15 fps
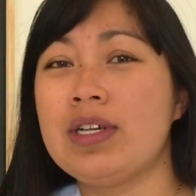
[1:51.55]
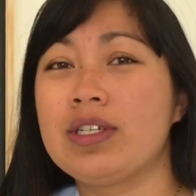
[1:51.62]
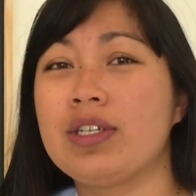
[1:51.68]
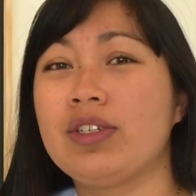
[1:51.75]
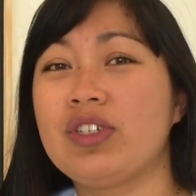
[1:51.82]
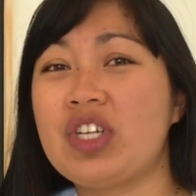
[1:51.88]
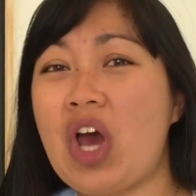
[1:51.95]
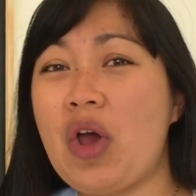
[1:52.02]

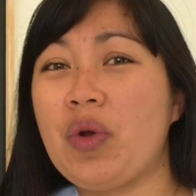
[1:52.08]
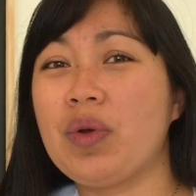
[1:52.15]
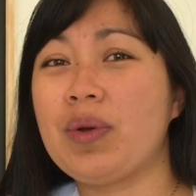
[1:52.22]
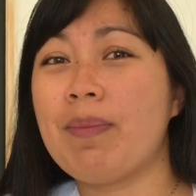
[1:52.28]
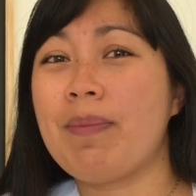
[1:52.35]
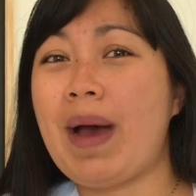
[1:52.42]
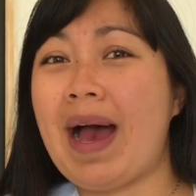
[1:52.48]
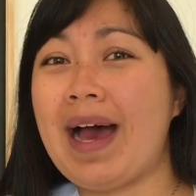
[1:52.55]
So
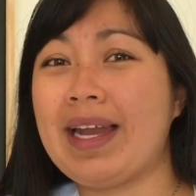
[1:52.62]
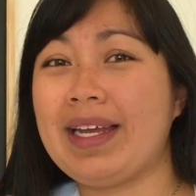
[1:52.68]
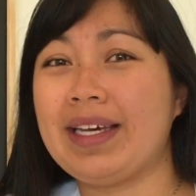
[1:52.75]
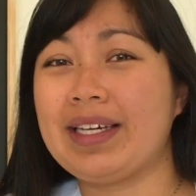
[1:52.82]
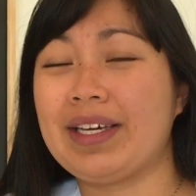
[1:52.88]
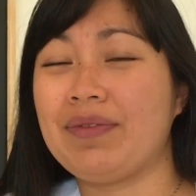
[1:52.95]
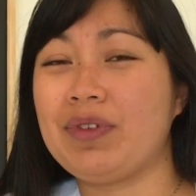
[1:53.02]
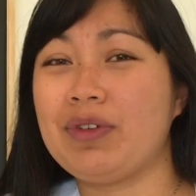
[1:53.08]
don't
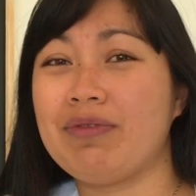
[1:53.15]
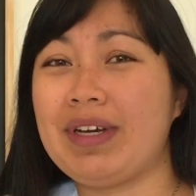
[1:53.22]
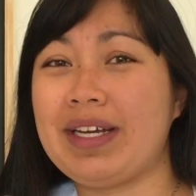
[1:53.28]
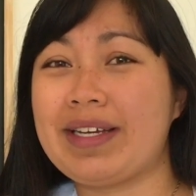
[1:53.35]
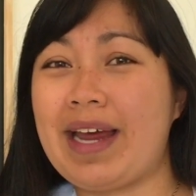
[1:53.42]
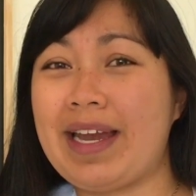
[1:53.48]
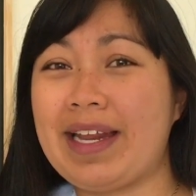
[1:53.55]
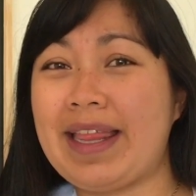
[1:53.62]
panic if you
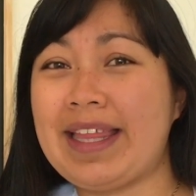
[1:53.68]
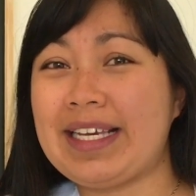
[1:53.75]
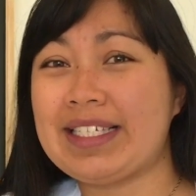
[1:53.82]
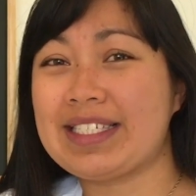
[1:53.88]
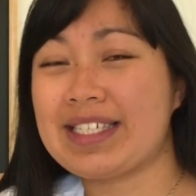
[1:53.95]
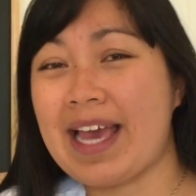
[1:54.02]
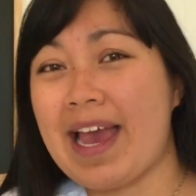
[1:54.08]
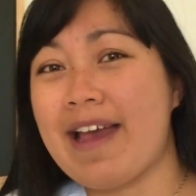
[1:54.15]
read anything
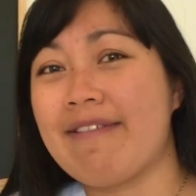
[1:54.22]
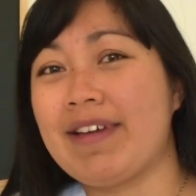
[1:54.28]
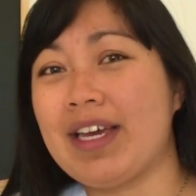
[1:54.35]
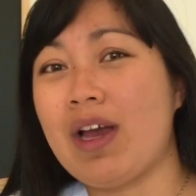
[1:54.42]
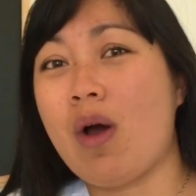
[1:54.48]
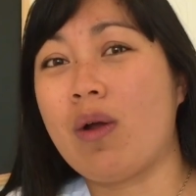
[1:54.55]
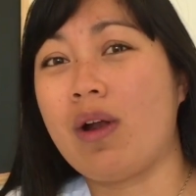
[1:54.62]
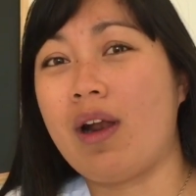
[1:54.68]

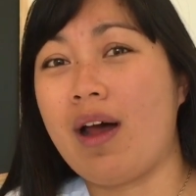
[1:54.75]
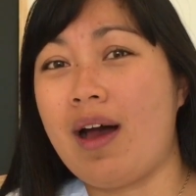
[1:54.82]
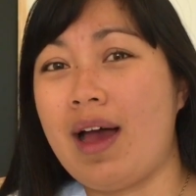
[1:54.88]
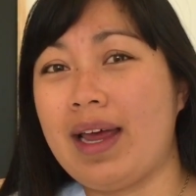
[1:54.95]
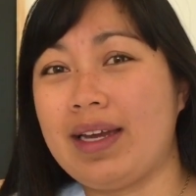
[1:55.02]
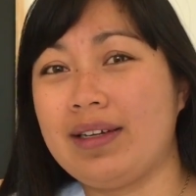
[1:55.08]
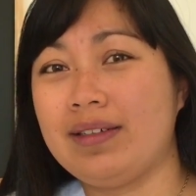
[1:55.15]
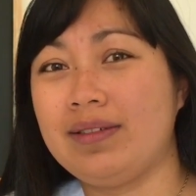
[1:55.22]
scary
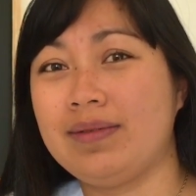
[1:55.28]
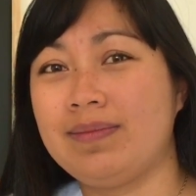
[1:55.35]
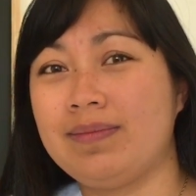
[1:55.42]
online.